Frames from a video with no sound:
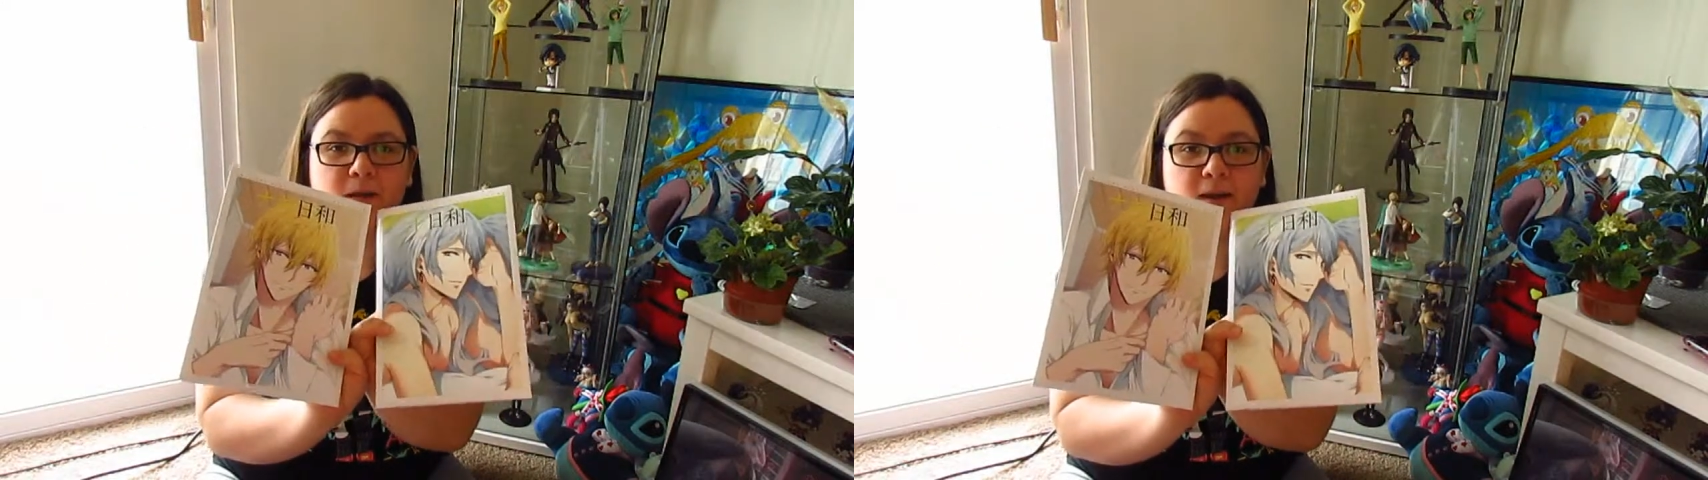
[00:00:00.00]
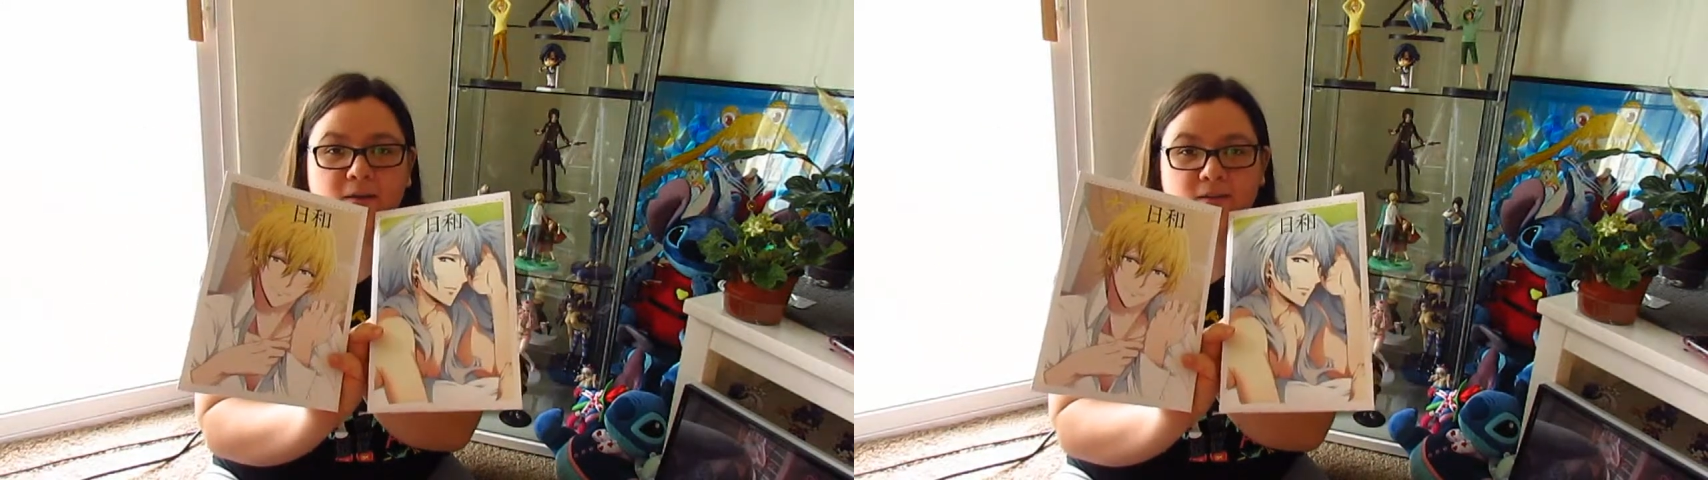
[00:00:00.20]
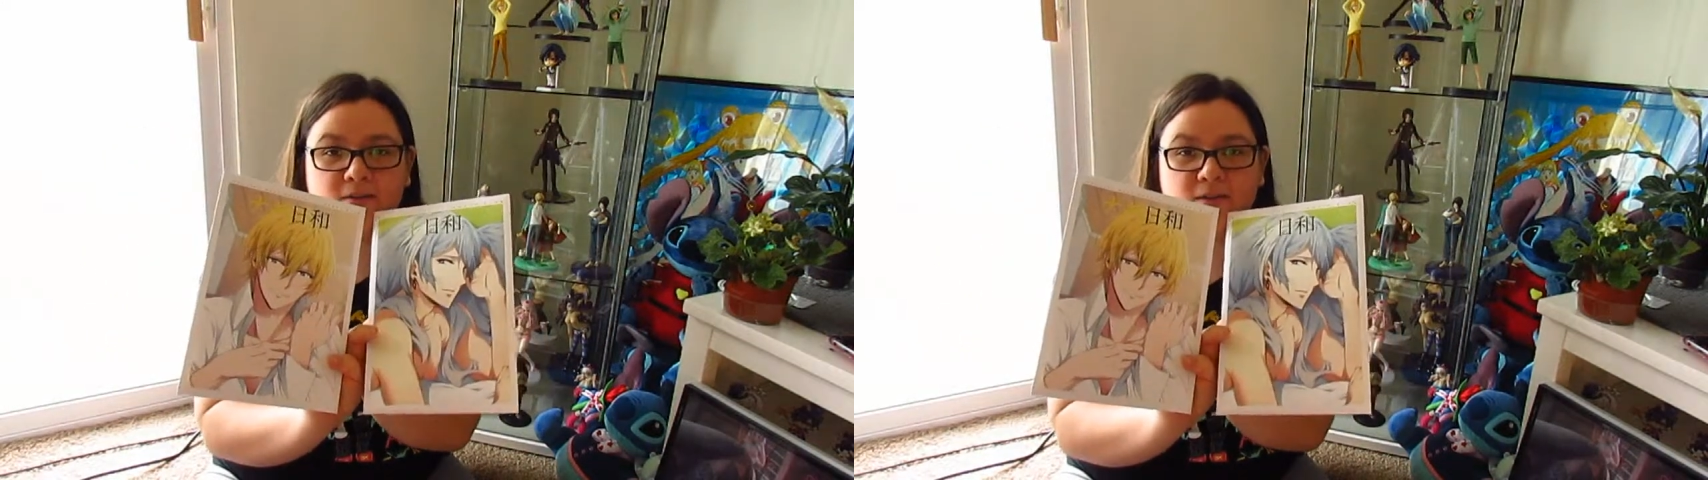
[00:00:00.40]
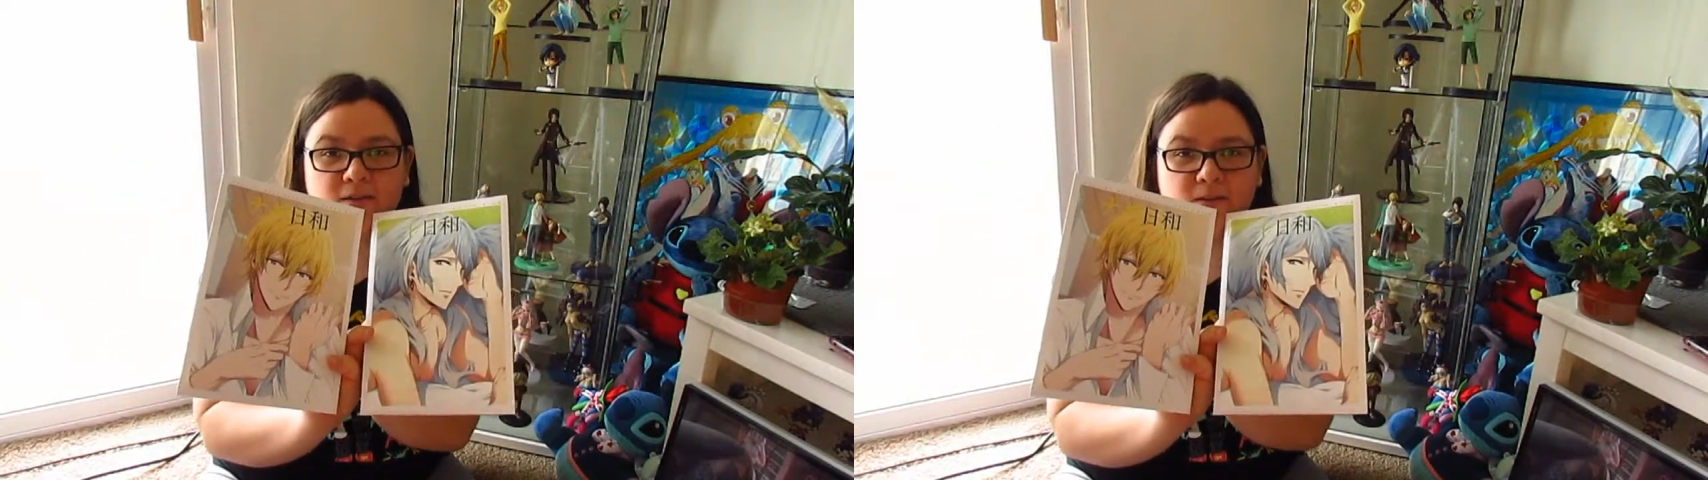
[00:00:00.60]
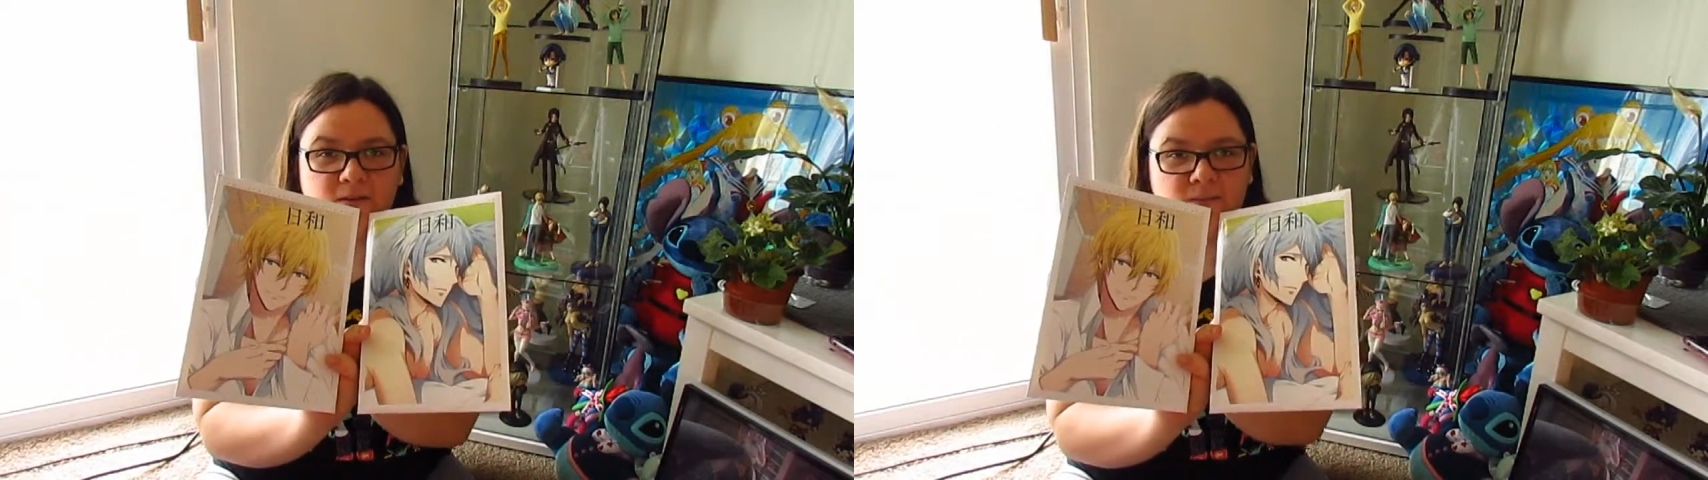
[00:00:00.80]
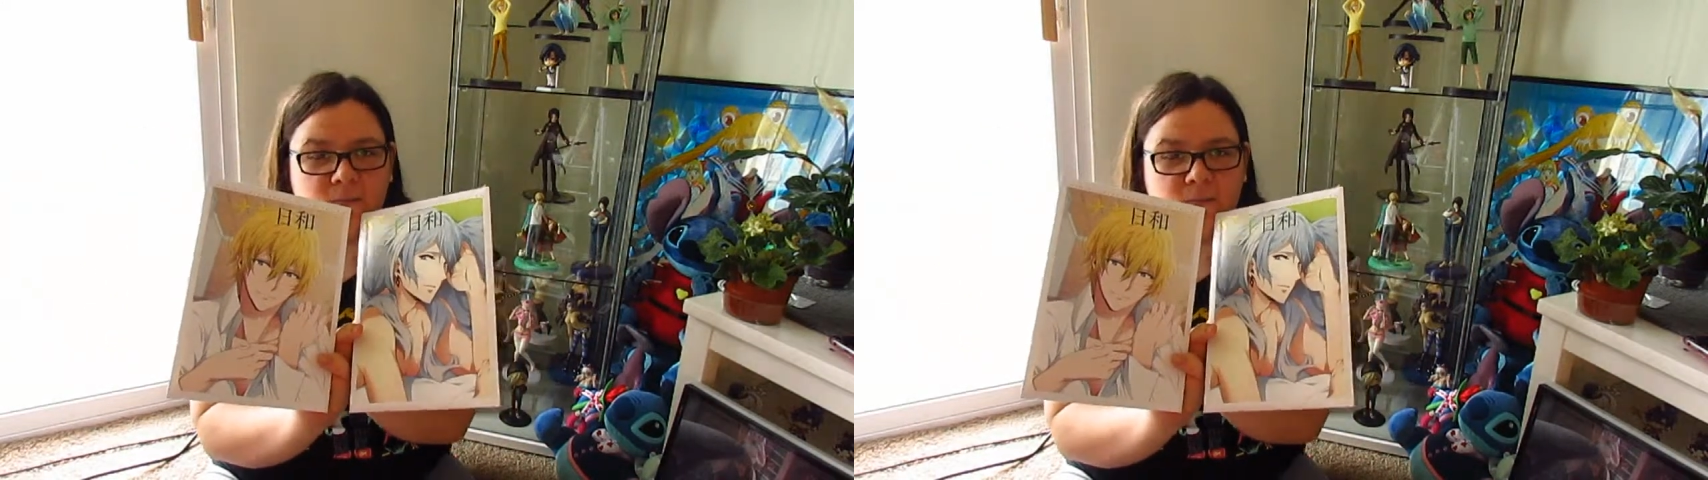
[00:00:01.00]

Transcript: Idolish 7.